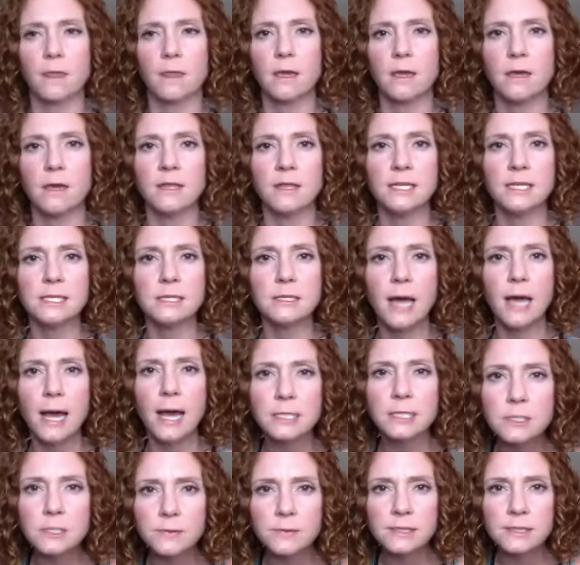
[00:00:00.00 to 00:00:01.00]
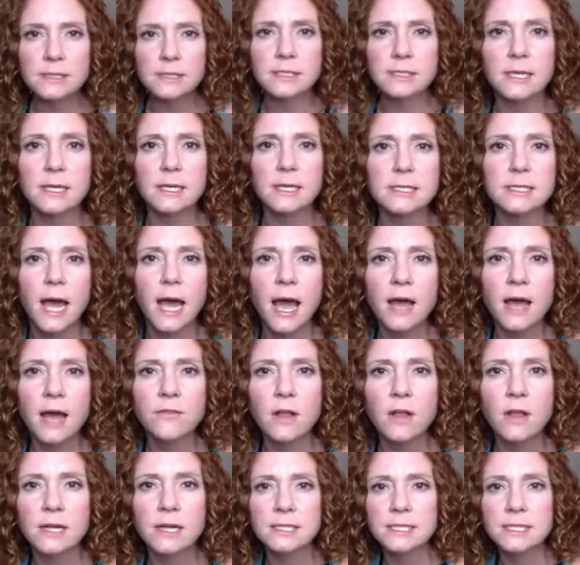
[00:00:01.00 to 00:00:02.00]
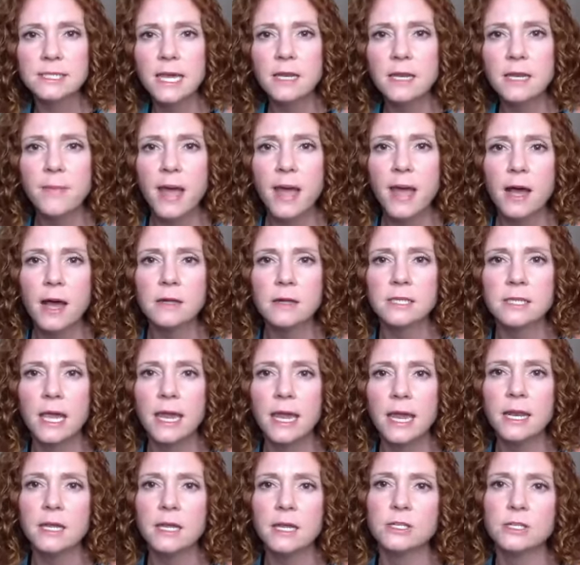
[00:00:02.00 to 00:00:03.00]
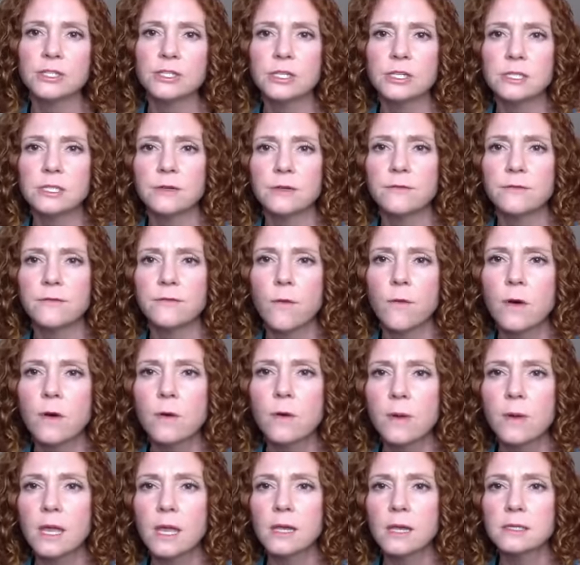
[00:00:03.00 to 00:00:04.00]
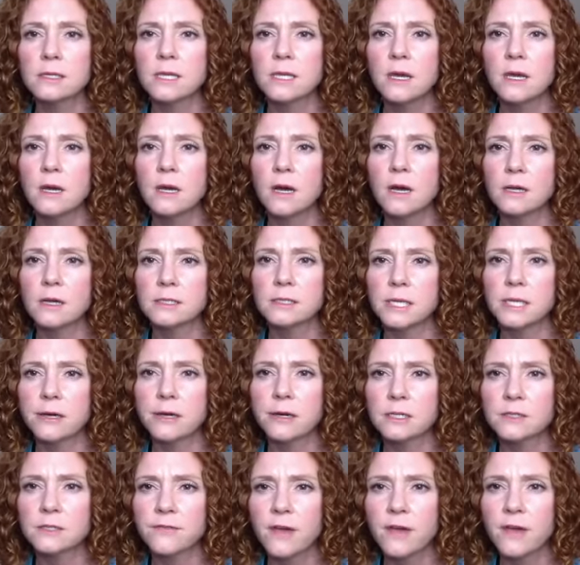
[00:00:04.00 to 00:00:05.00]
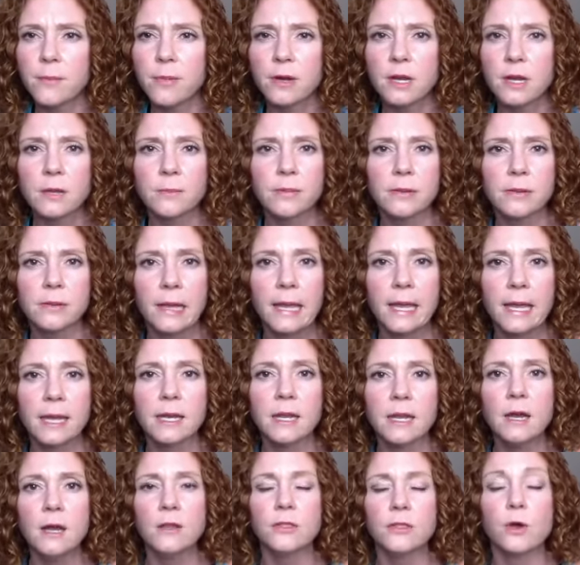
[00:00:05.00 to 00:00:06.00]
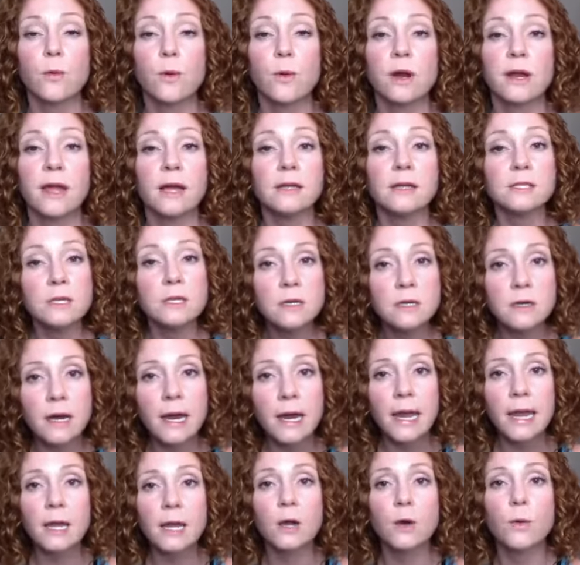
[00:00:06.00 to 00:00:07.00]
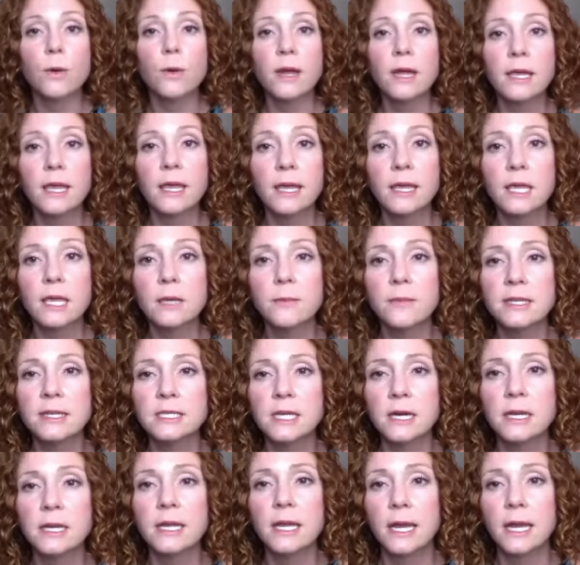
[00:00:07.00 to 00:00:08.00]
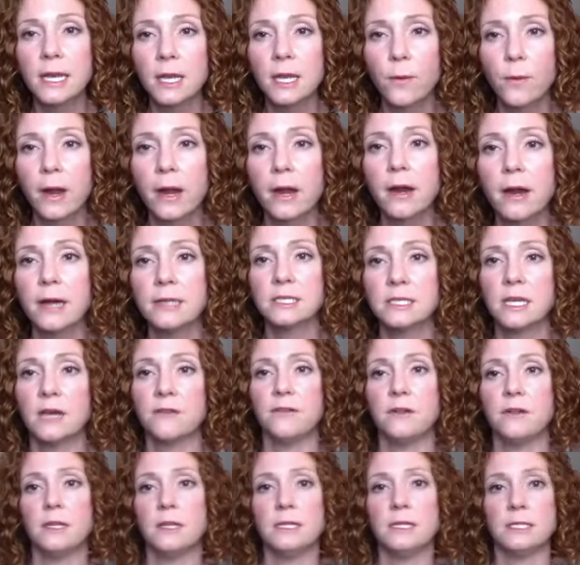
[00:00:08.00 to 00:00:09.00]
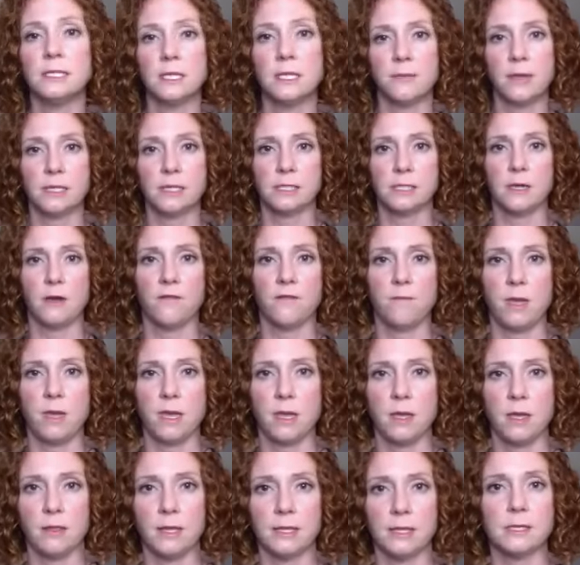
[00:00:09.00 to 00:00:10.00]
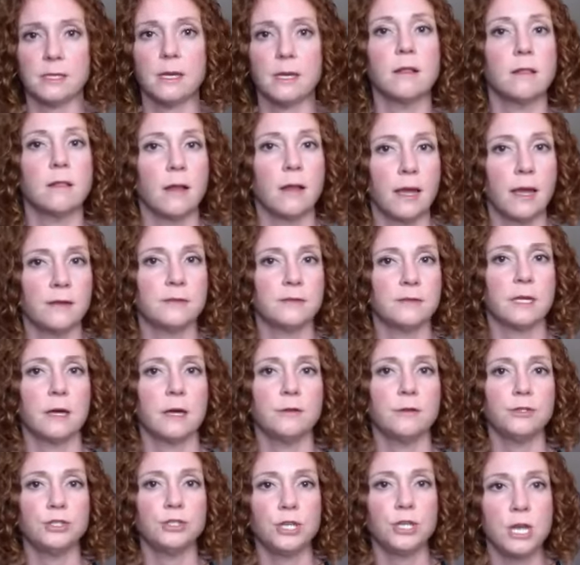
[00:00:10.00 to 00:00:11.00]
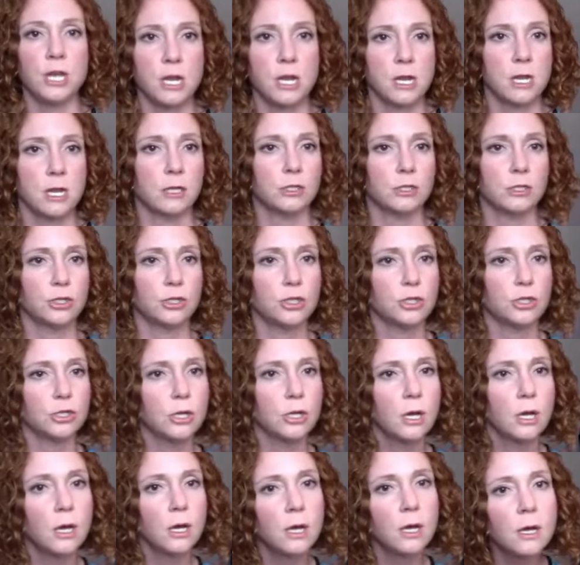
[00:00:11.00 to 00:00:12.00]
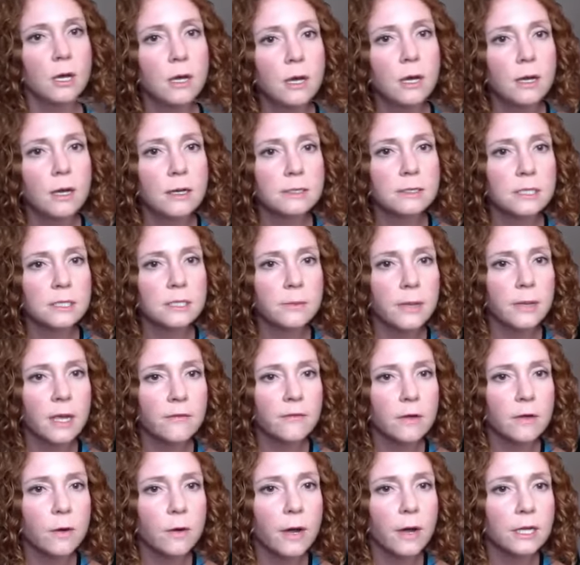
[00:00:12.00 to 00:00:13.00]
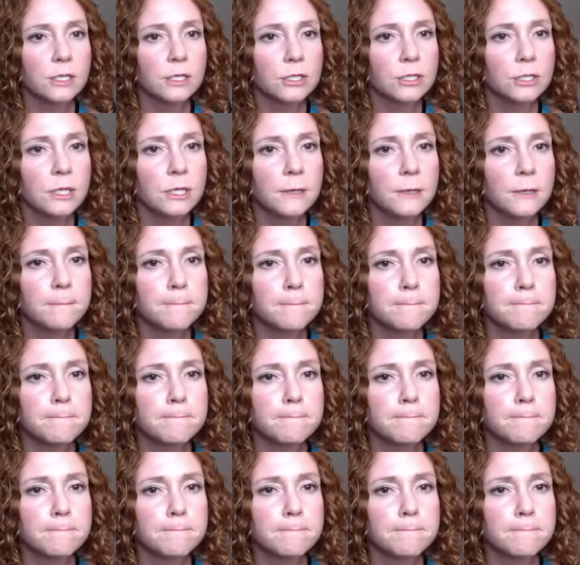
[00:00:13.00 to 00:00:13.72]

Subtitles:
And this last one says, I've lost 10 pounds, 8 inches in 4 weeks on Sarah's fat burning plan. The workouts are great, quick, and can be done anywhere. I definitely see myself making this a lifestyle change. Somebody have a question?